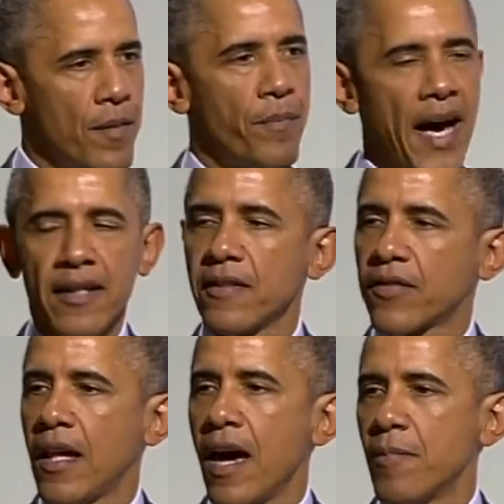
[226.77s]
impact of
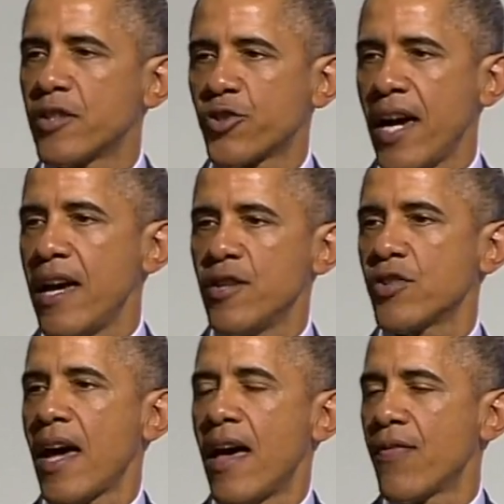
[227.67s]
climate
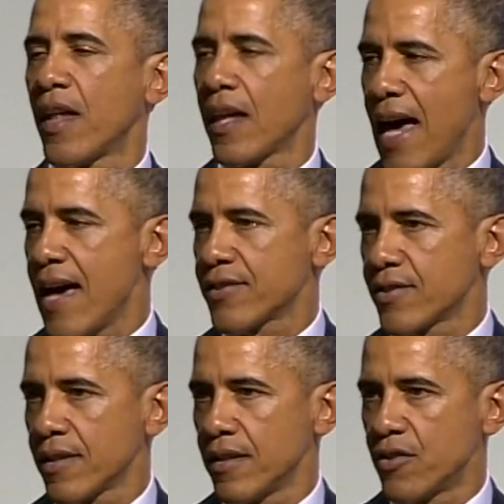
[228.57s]
change and the last